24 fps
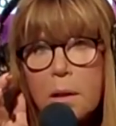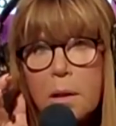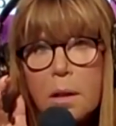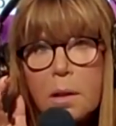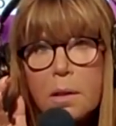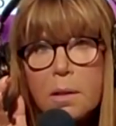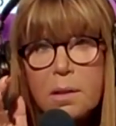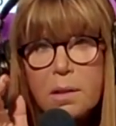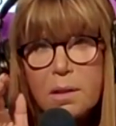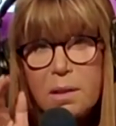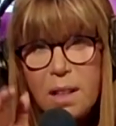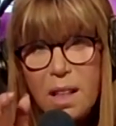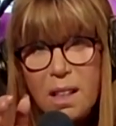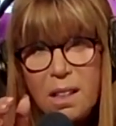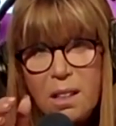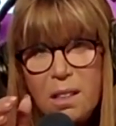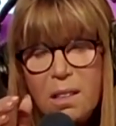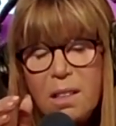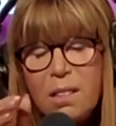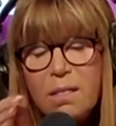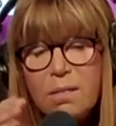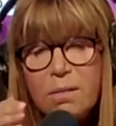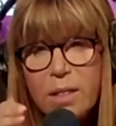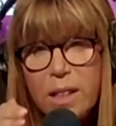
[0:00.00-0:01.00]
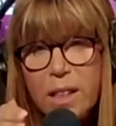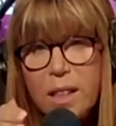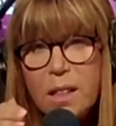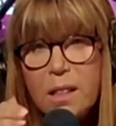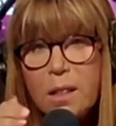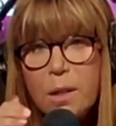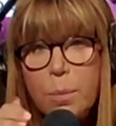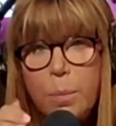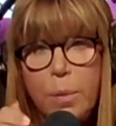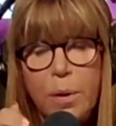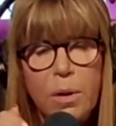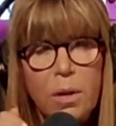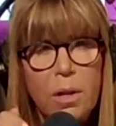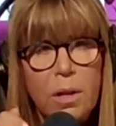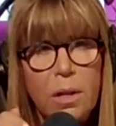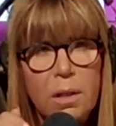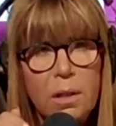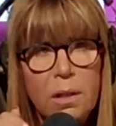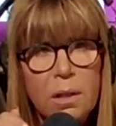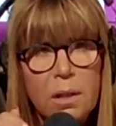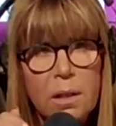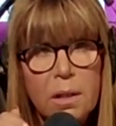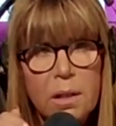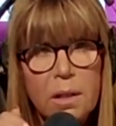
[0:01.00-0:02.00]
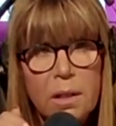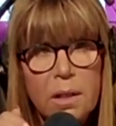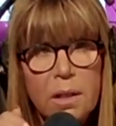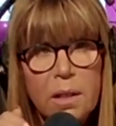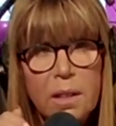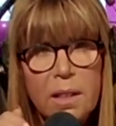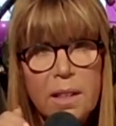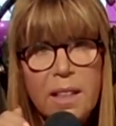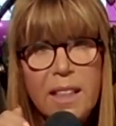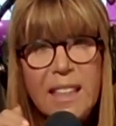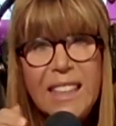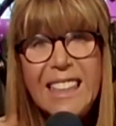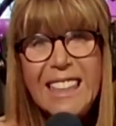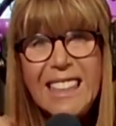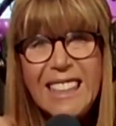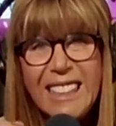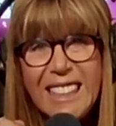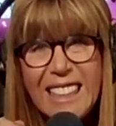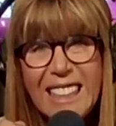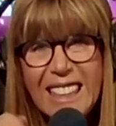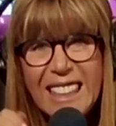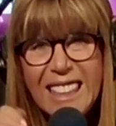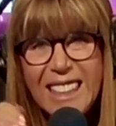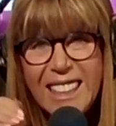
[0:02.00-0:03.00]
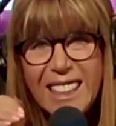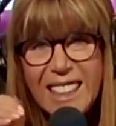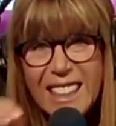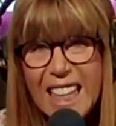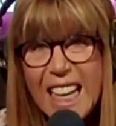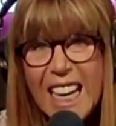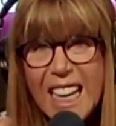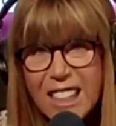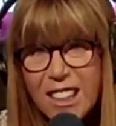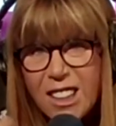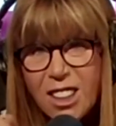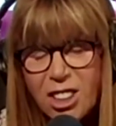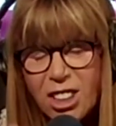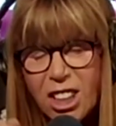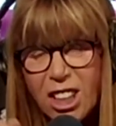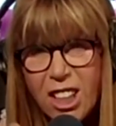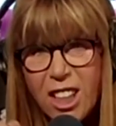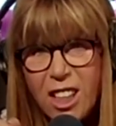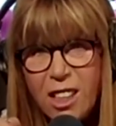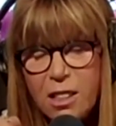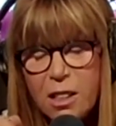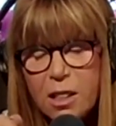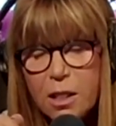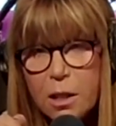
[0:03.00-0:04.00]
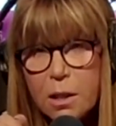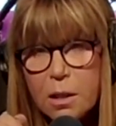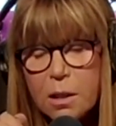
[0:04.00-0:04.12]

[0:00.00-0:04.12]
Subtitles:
Senator Rand Paul is a doctor.